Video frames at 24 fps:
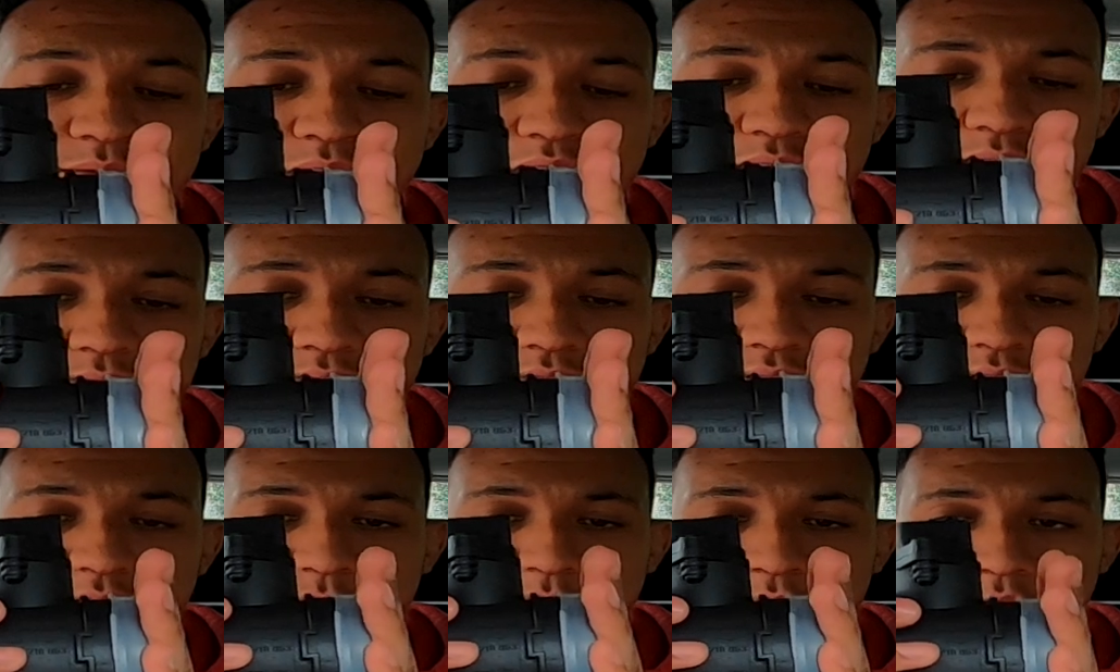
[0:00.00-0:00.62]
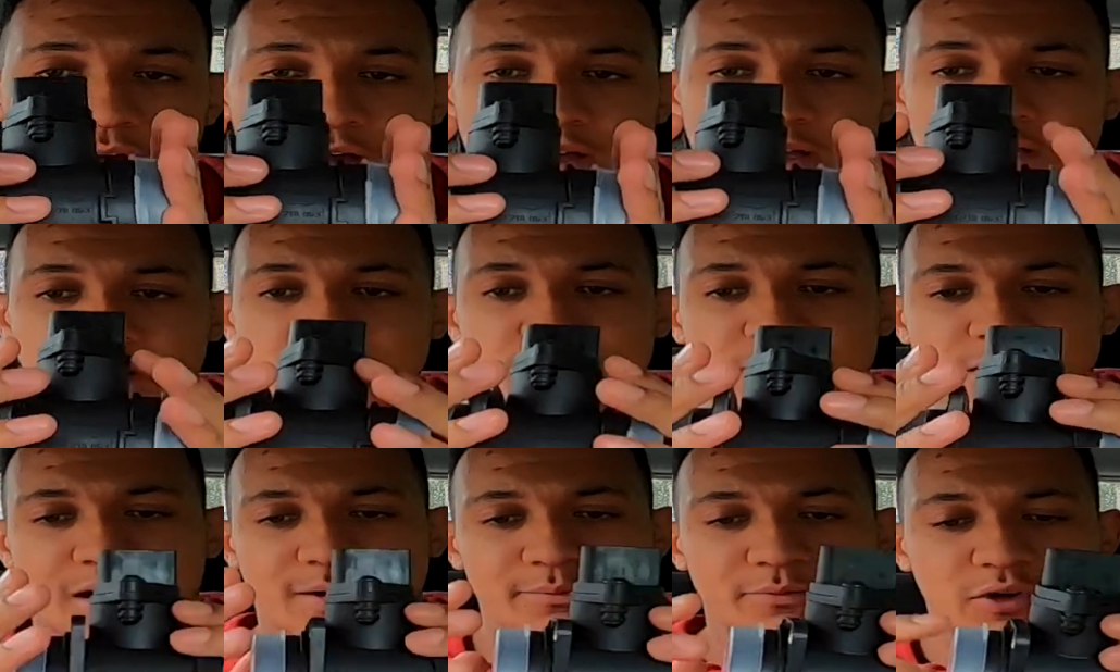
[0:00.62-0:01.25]
after, but
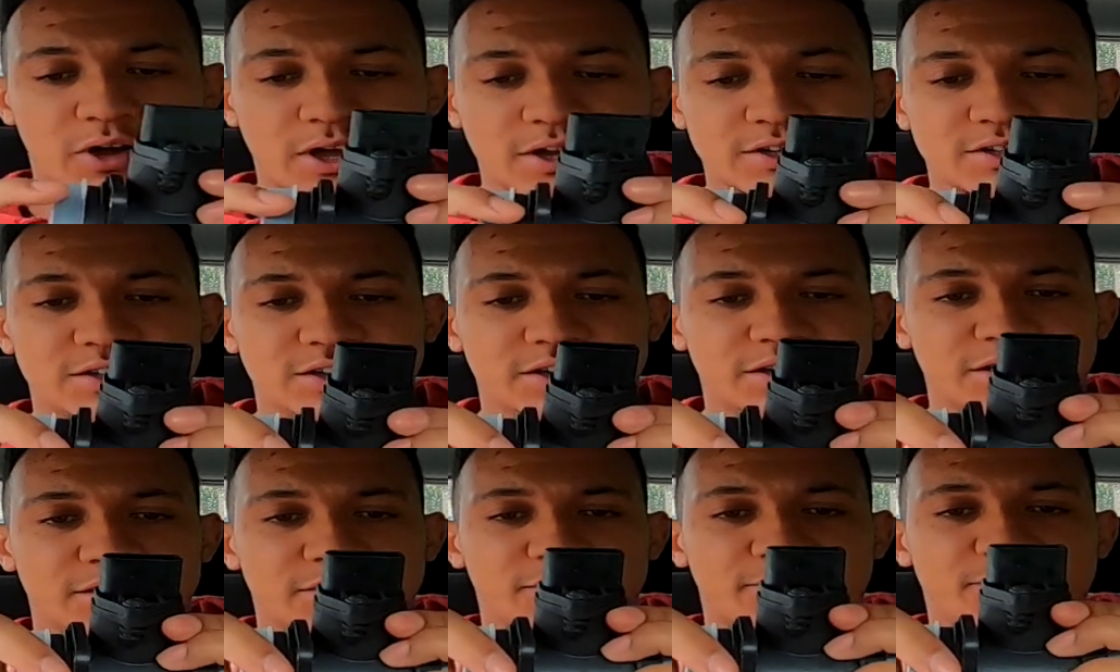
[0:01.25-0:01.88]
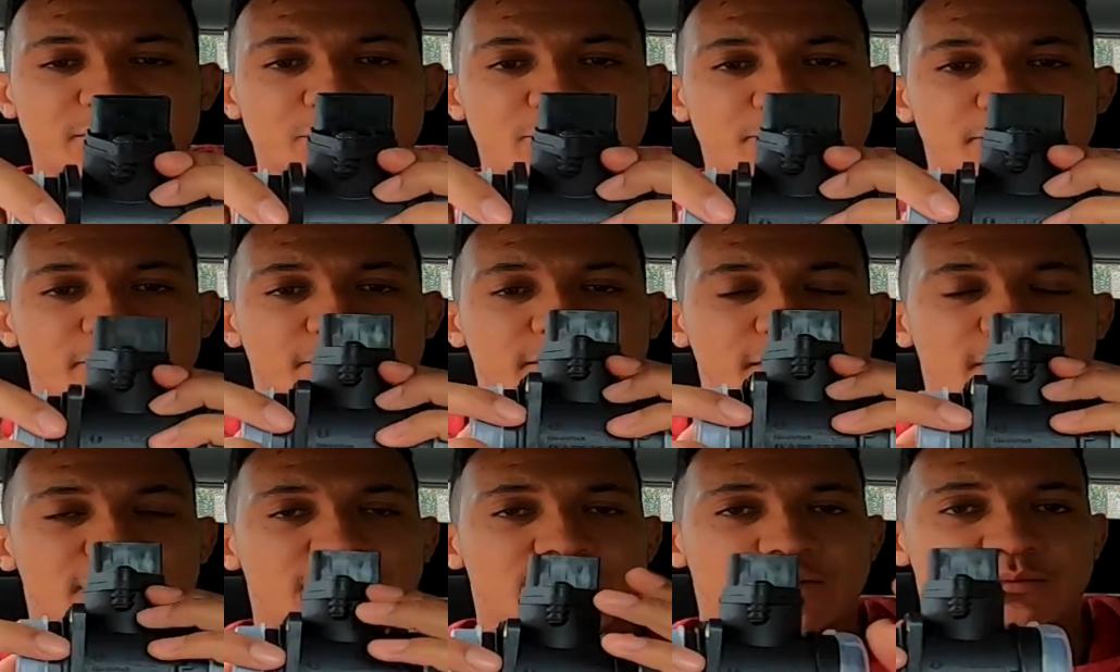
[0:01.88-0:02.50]
I'm not actually going to film
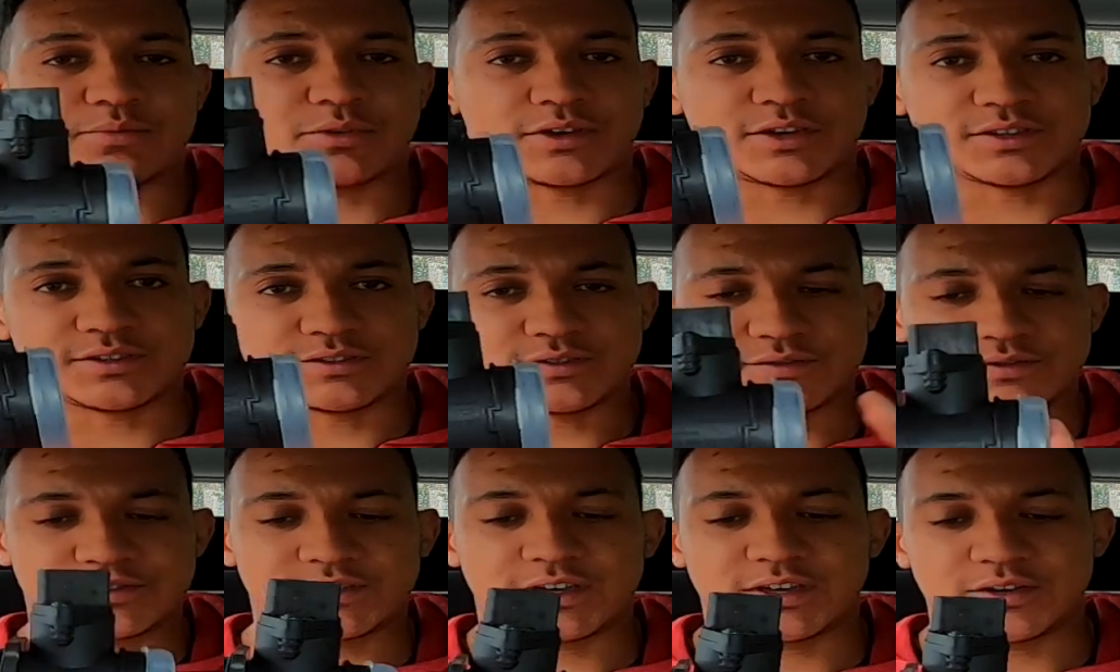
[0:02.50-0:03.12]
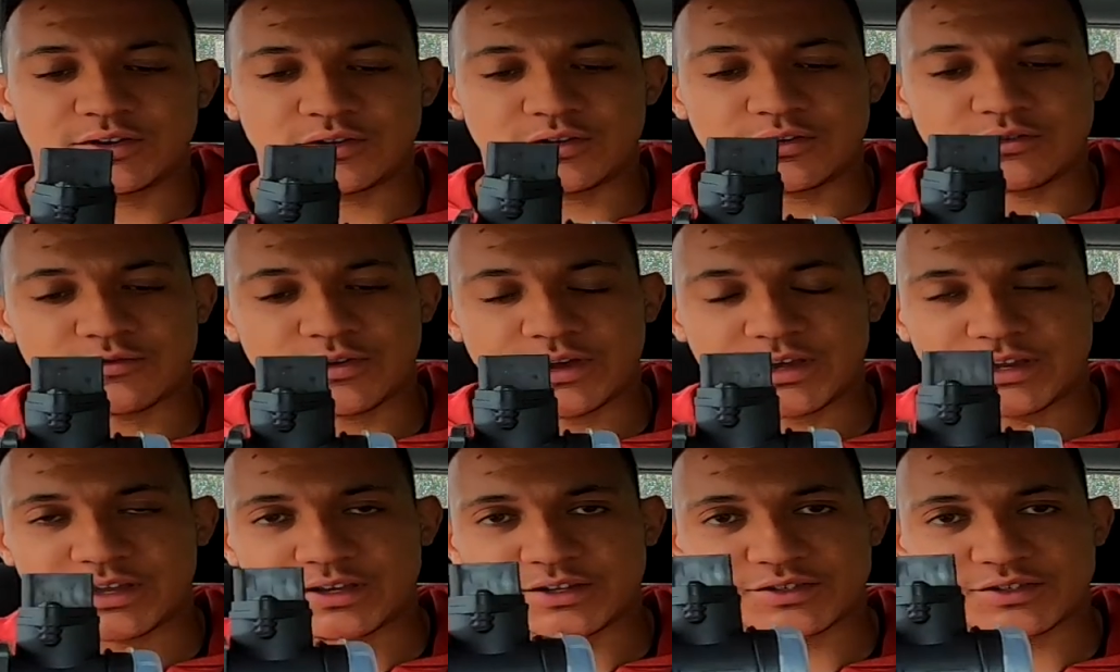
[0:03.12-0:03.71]
fitting it because you've seen it already.